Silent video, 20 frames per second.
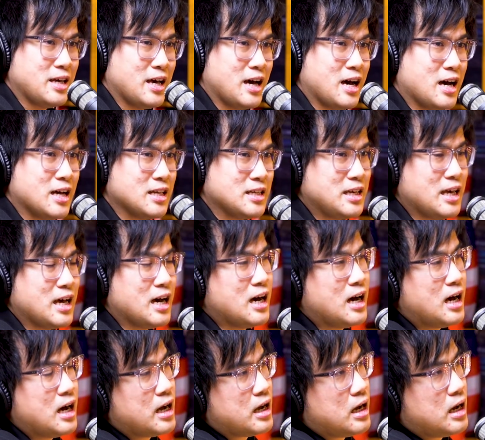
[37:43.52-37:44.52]
Yeah.
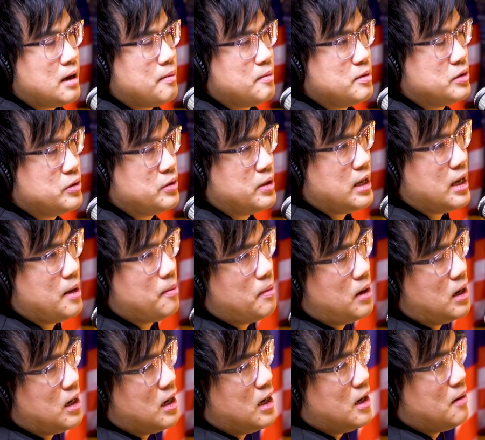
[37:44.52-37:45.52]
I'm into them.
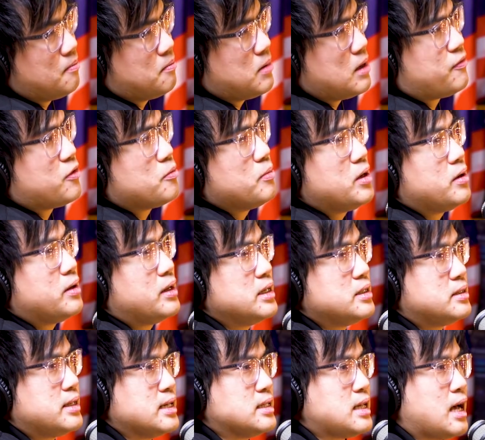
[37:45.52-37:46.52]
But for me
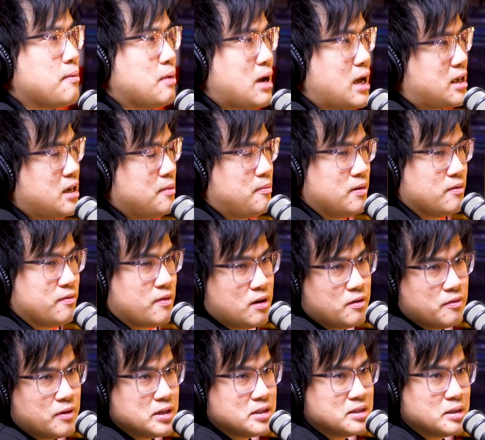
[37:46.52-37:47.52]
these days, I keep it very,
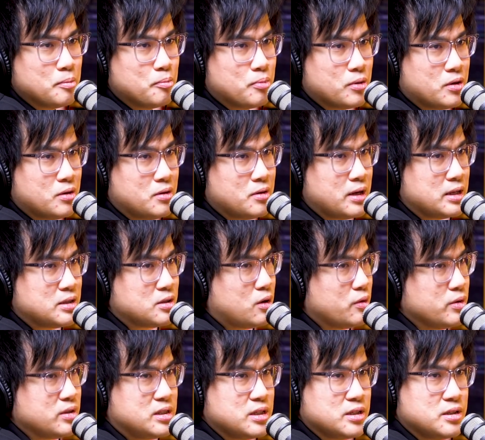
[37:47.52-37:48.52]
very simple. It's
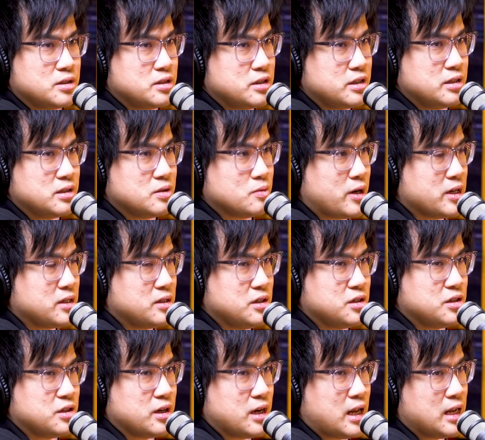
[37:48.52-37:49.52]
always just jeans, white
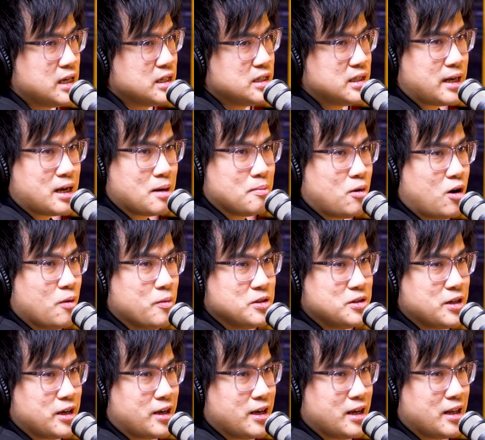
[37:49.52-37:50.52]
t-shirt, and just a bomber
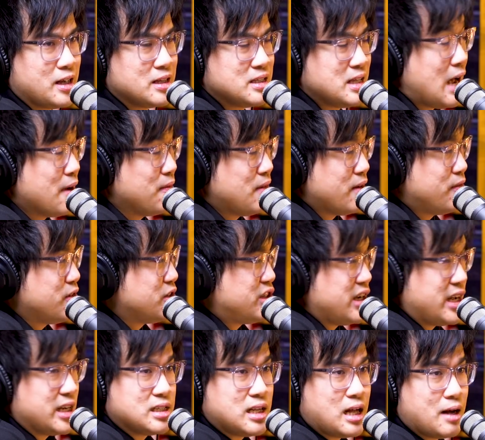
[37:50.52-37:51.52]
jacket. I've never
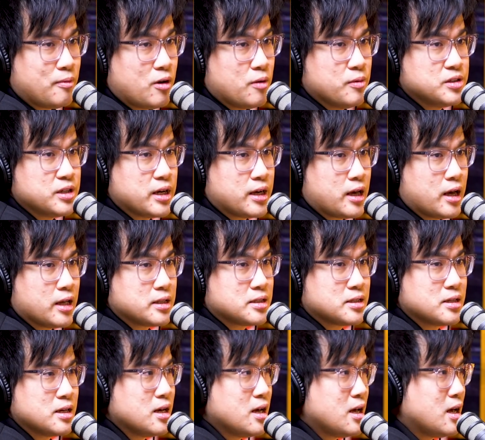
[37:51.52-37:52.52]
changed bomber jackets.